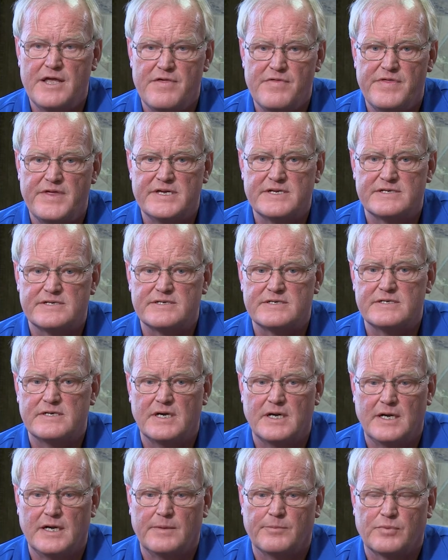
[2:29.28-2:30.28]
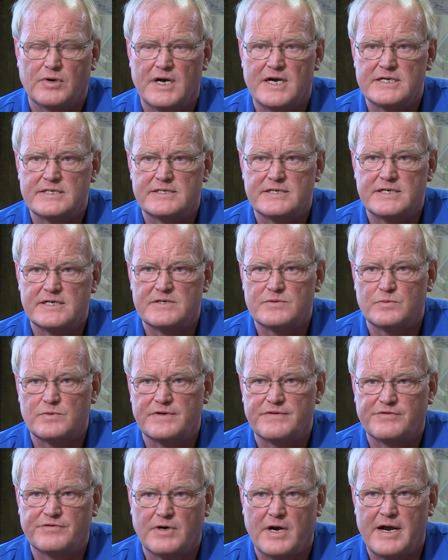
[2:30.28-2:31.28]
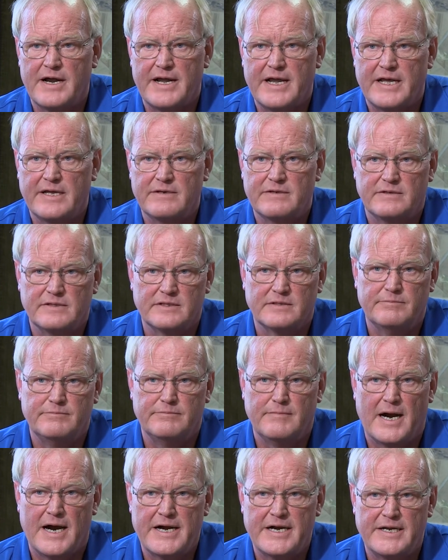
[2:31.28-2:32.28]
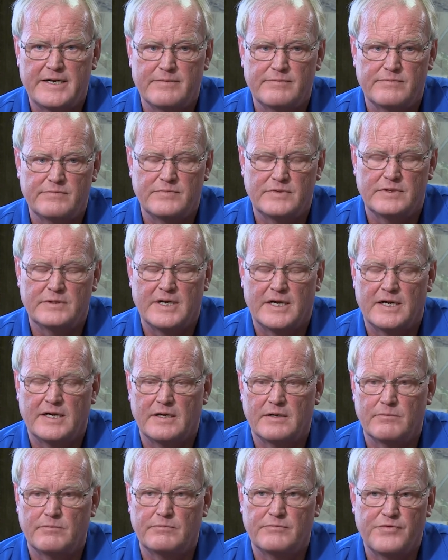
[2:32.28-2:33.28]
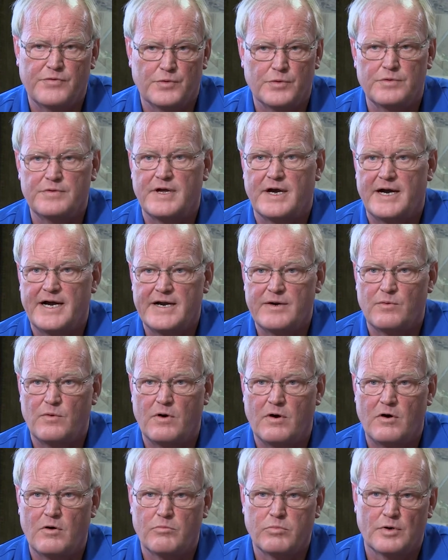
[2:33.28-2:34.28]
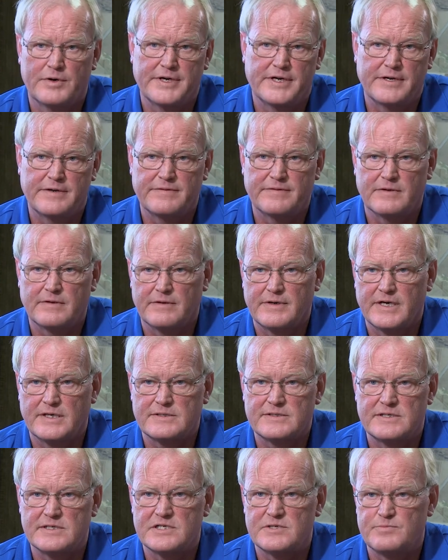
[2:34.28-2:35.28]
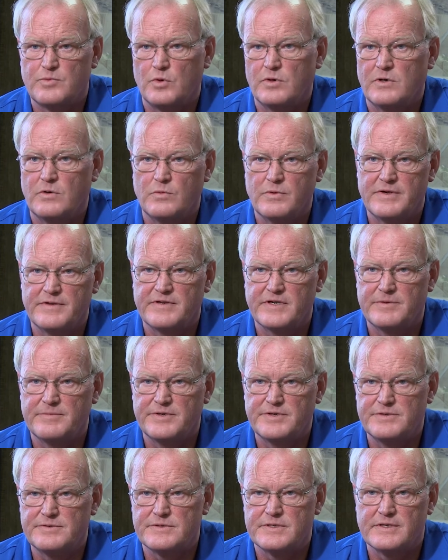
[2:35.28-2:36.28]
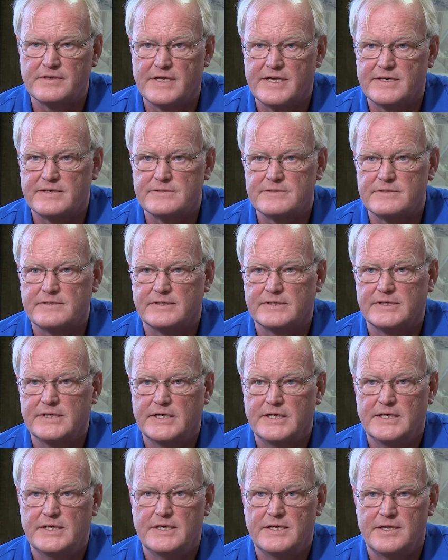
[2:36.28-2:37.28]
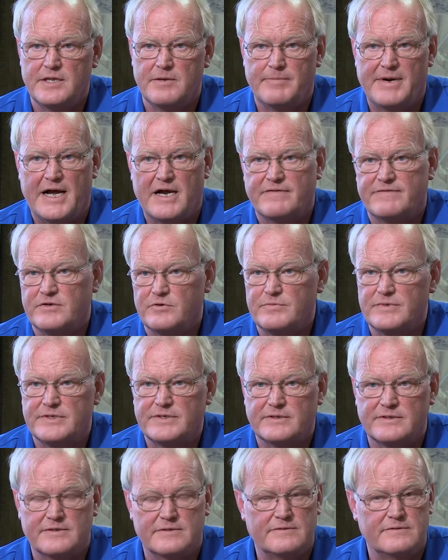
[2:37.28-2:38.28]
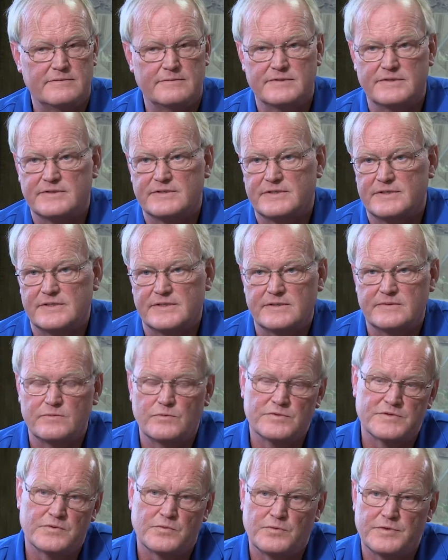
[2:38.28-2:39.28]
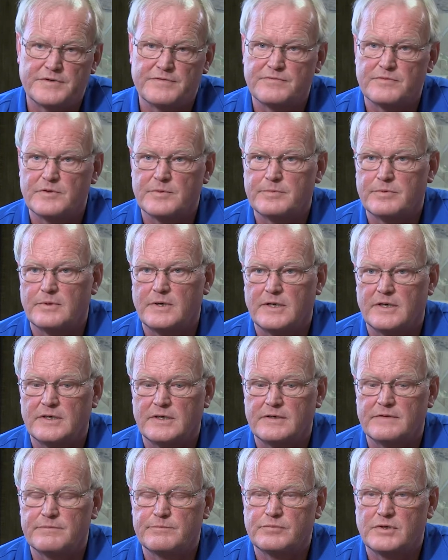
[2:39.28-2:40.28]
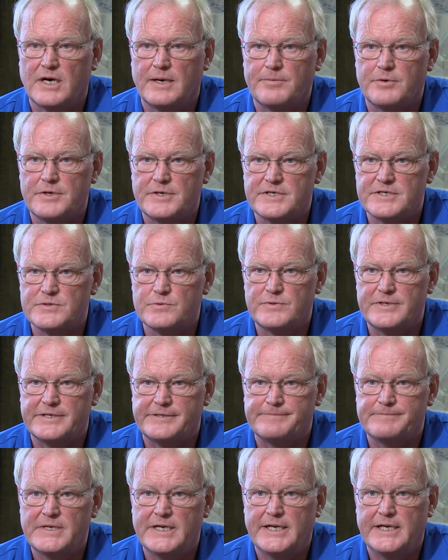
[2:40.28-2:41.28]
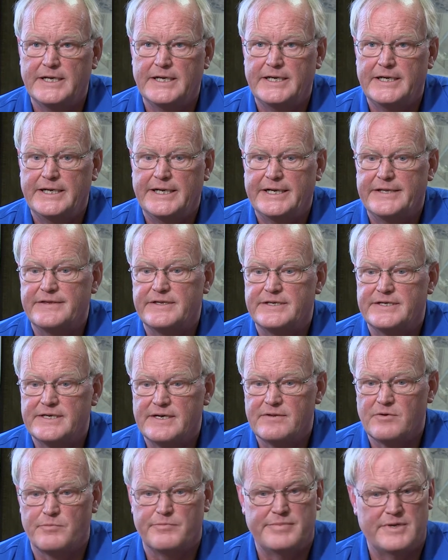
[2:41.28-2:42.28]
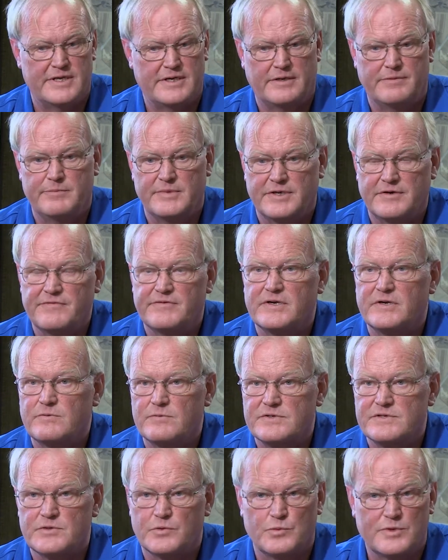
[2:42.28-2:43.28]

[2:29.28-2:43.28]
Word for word: this process with Triad mining through the high wall, bringing their excess spoil with them and using that as the backfill material was a win for the property as well. And then the other big benefit was the